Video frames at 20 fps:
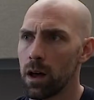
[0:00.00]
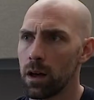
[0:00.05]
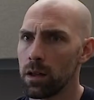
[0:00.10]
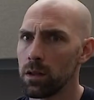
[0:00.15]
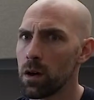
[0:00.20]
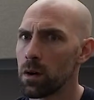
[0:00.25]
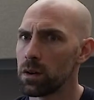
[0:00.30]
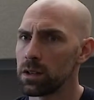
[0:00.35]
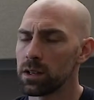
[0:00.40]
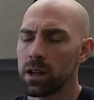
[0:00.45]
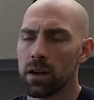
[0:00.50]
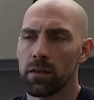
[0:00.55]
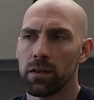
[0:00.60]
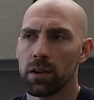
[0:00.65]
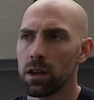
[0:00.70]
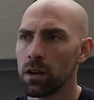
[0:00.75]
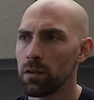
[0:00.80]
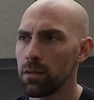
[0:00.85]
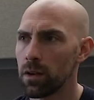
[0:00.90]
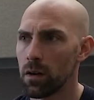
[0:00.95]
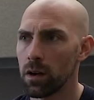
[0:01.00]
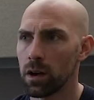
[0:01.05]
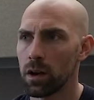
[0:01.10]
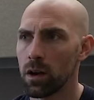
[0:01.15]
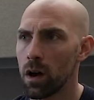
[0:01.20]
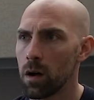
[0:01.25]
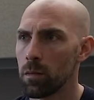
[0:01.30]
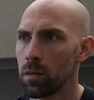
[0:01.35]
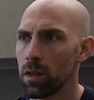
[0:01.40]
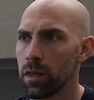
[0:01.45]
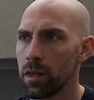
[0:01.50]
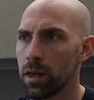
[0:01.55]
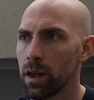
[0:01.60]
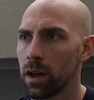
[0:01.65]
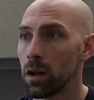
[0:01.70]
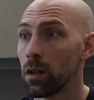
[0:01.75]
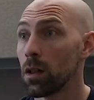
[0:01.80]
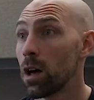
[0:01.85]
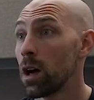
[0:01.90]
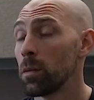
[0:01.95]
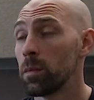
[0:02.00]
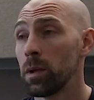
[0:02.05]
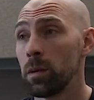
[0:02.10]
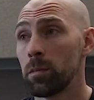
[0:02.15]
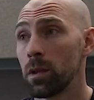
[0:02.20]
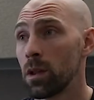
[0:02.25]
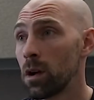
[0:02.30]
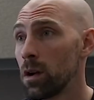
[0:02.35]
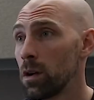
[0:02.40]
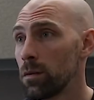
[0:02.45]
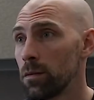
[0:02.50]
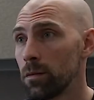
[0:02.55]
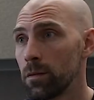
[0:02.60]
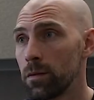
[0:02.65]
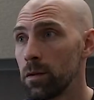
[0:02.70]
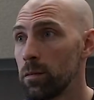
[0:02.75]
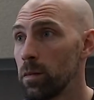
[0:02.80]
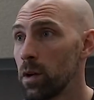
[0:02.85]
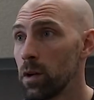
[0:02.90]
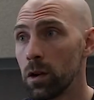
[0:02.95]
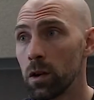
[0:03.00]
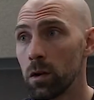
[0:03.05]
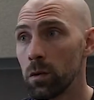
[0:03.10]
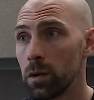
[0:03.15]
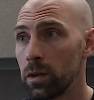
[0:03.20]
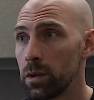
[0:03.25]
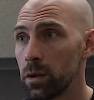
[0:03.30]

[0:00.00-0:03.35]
No, it's definitely a very common thing. A lot of people aren't familiar with